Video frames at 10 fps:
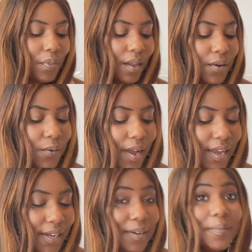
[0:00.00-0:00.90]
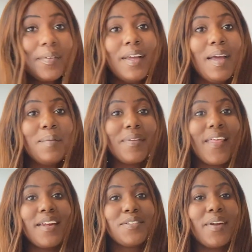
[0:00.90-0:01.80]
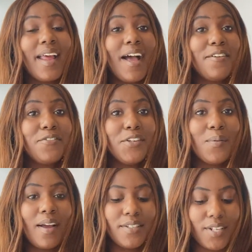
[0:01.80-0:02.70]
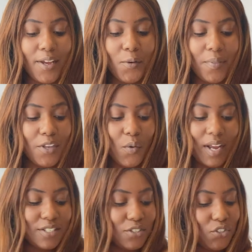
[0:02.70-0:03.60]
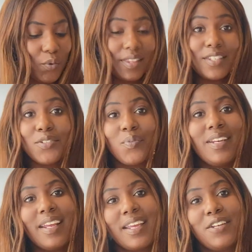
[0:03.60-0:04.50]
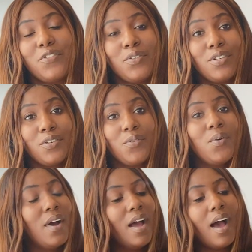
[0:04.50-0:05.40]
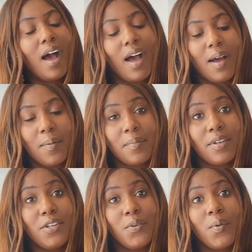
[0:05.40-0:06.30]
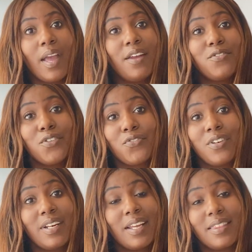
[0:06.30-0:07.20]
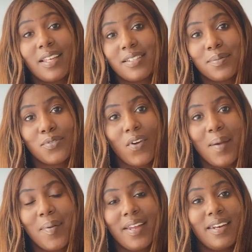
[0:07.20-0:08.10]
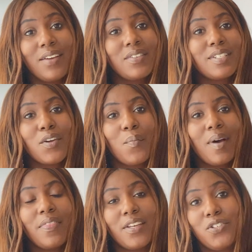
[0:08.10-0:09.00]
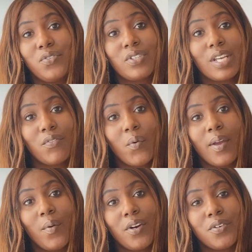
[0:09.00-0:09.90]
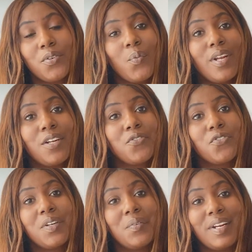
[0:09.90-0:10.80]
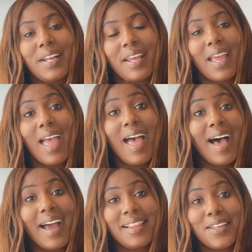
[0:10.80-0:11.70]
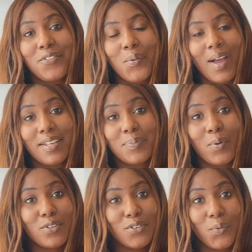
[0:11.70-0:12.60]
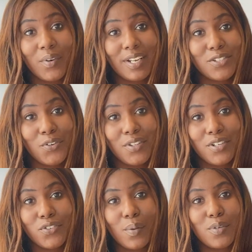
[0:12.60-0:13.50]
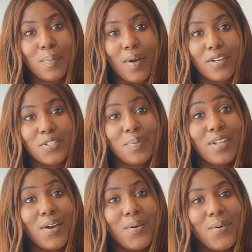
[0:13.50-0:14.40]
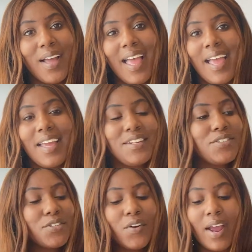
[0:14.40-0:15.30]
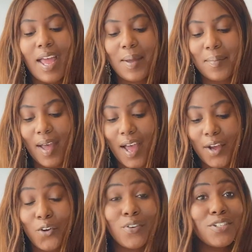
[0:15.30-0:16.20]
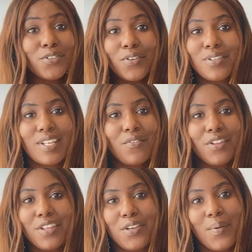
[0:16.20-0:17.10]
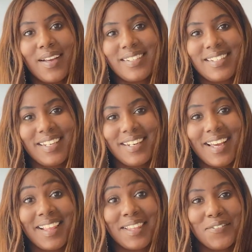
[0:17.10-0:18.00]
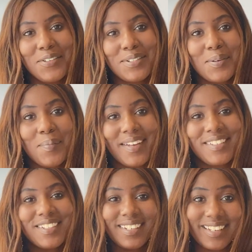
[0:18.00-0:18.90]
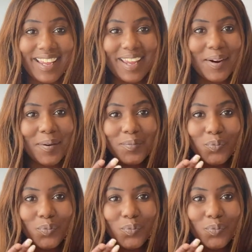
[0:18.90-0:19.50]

okay, but that is what I have for you guys. I hope that you guys enjoyed this reading, and if you do, you can feel free to hit that subscribe button. Every single month, I choose a giveaway winner to win a free reading. I love you guys. Personal readings are in the description box below. Instagram, crystals, everything you guys need. I love you so much. Take care.